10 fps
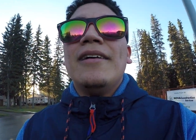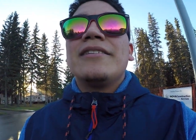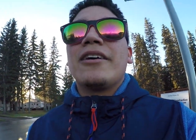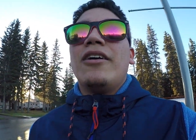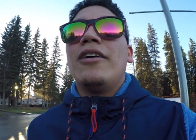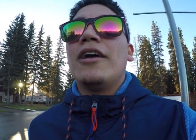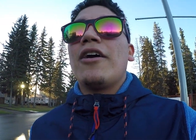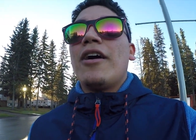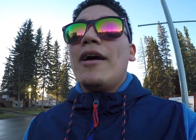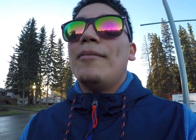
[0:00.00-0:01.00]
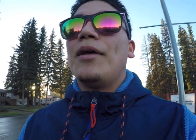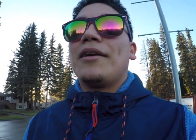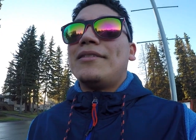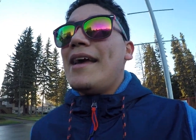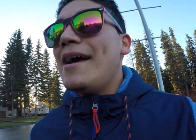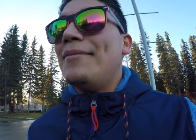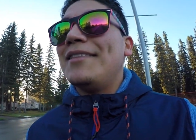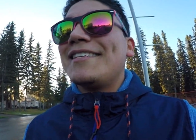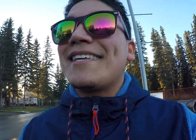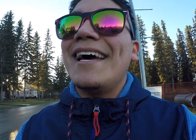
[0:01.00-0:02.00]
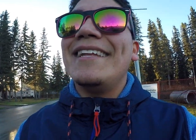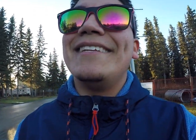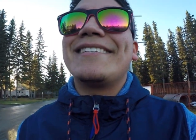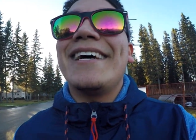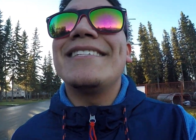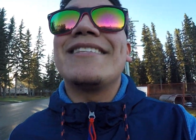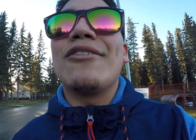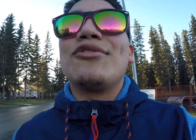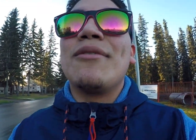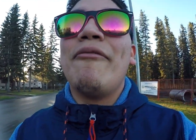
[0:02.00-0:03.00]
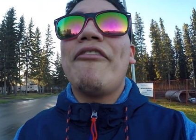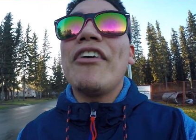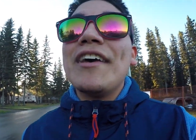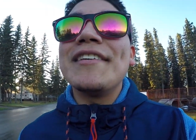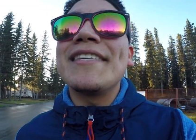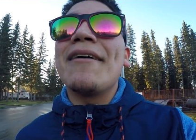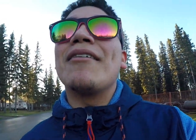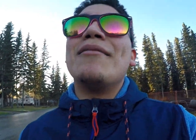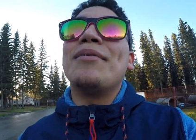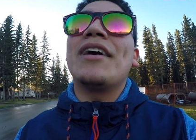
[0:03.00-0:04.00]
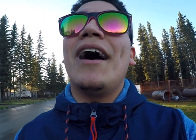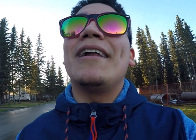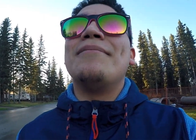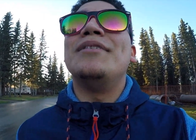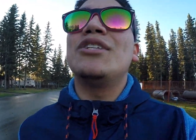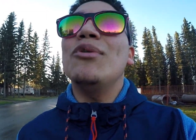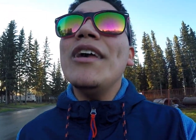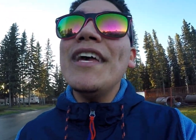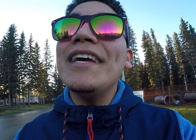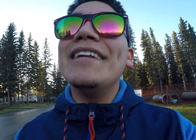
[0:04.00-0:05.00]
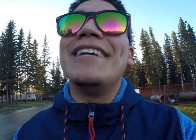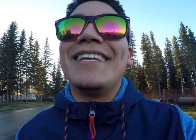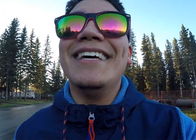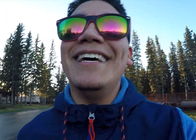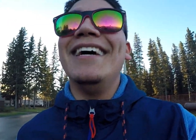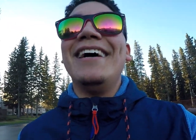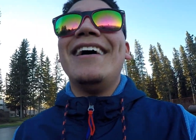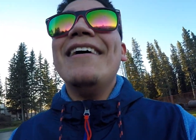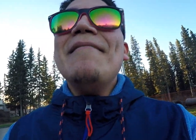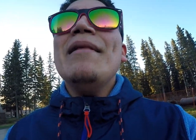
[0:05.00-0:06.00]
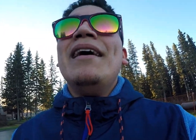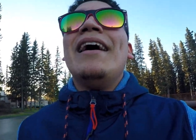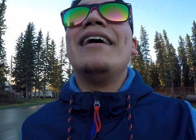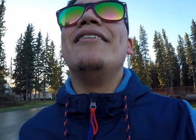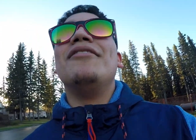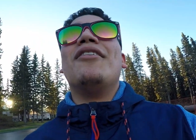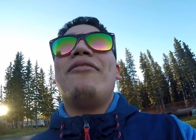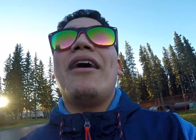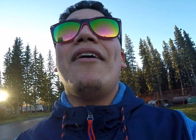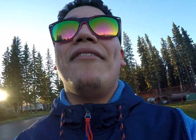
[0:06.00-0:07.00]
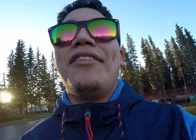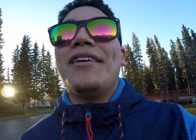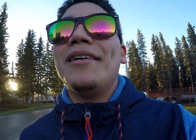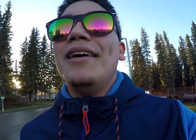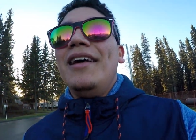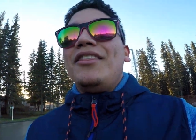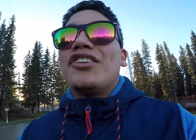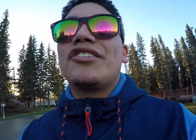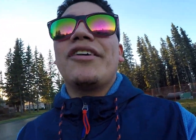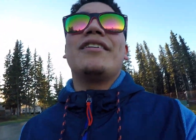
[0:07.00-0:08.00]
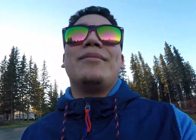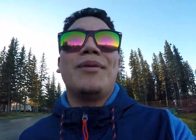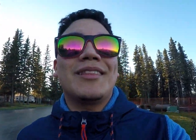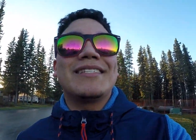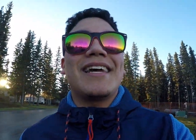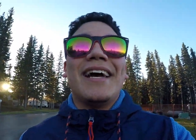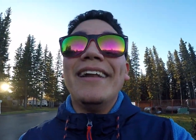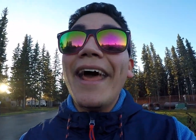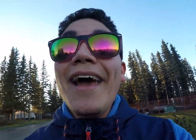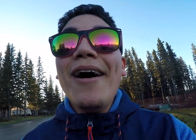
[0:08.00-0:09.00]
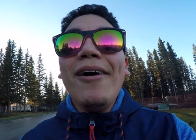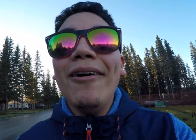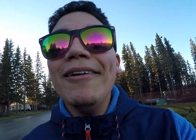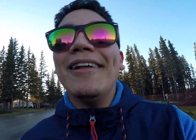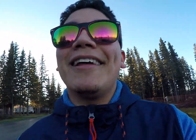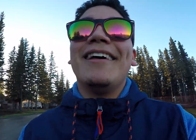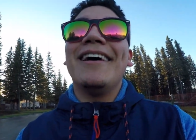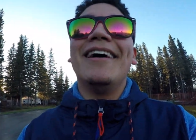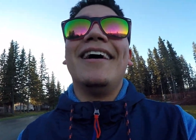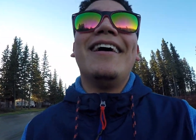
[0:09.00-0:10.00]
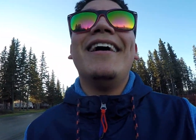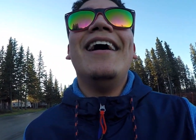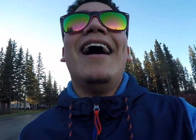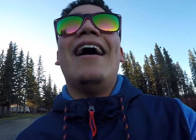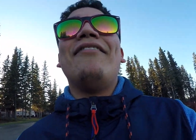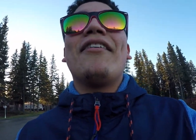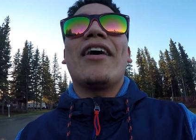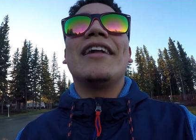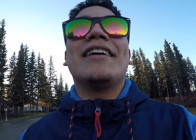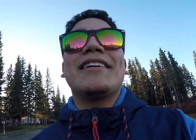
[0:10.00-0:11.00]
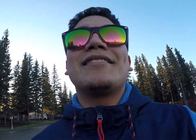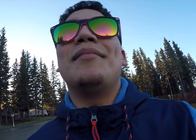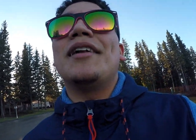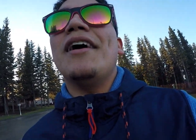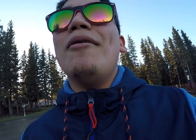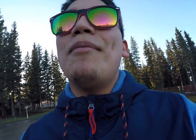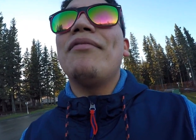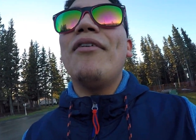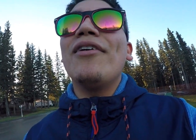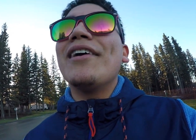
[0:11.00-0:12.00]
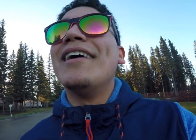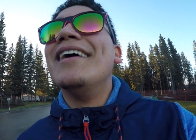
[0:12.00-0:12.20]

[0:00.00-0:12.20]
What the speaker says: So here I am like, damn, if this guy decides to throw some fists, I'm gonna be caught in between. I don't know if I have the strength to put this guy down. I've never had to kick somebody out before.